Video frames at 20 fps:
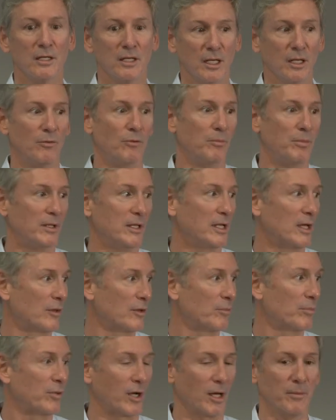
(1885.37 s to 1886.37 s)
It will be the
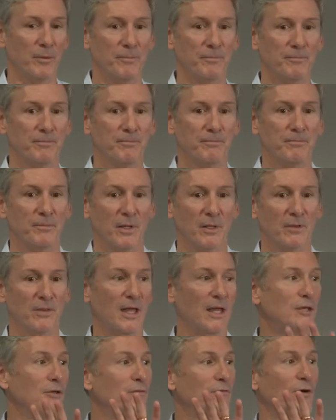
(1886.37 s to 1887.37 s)
other problem. But
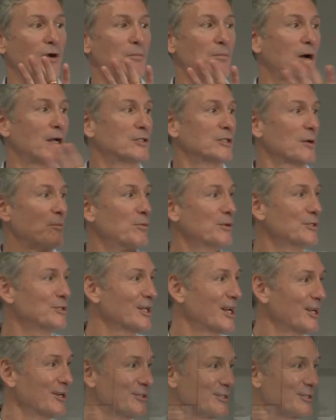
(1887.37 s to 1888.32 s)
thank you very much. I appreciate your